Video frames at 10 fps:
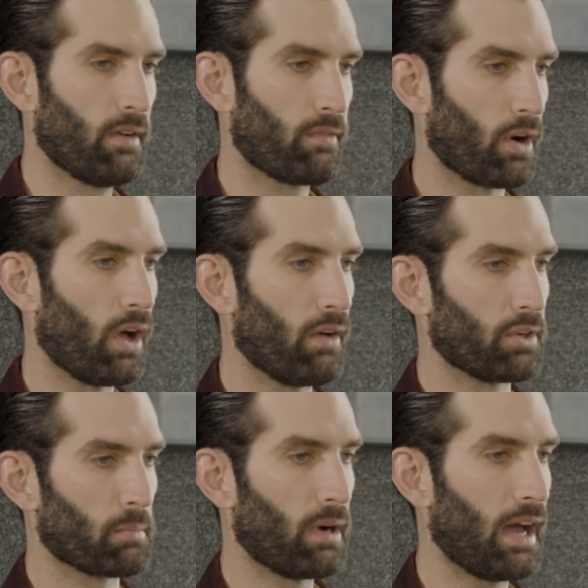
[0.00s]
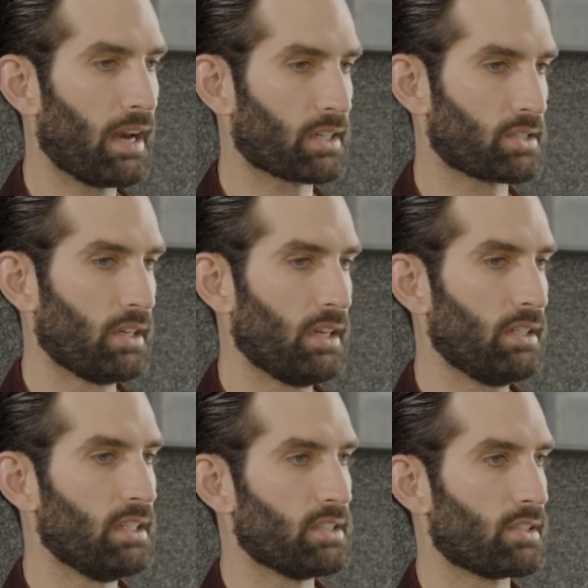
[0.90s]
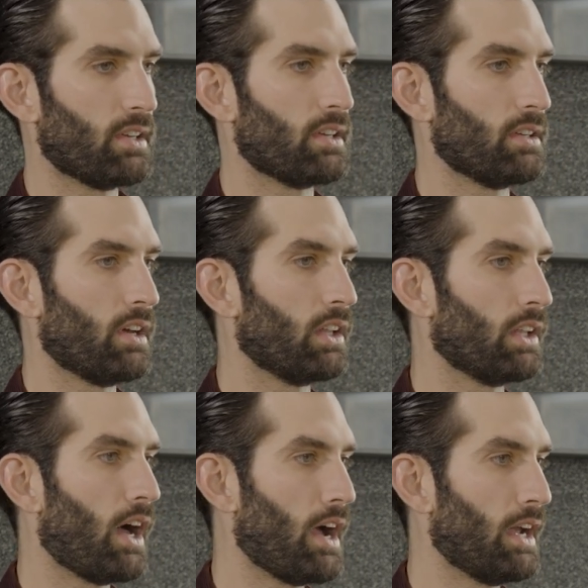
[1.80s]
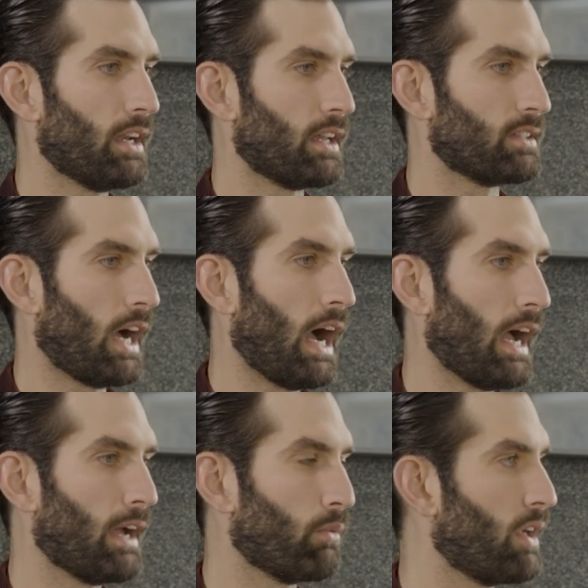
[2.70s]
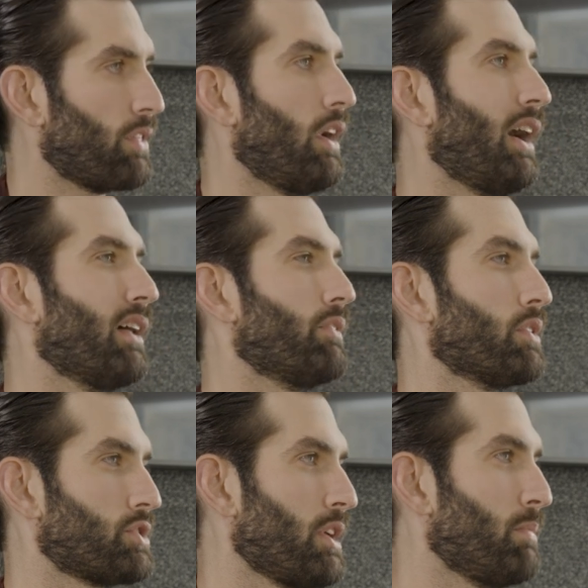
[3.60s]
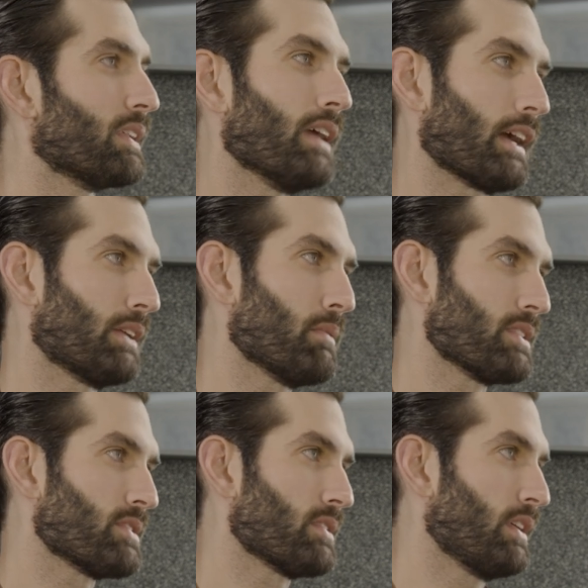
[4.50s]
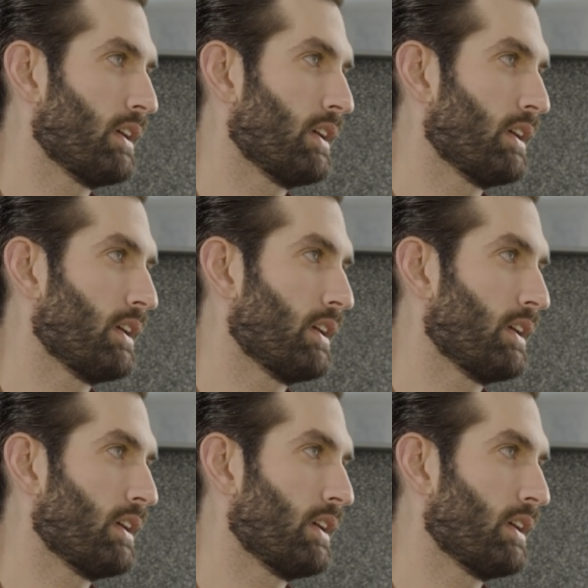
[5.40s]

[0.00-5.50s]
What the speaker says: for all of your products needs to align and tie with all of those shipping documents.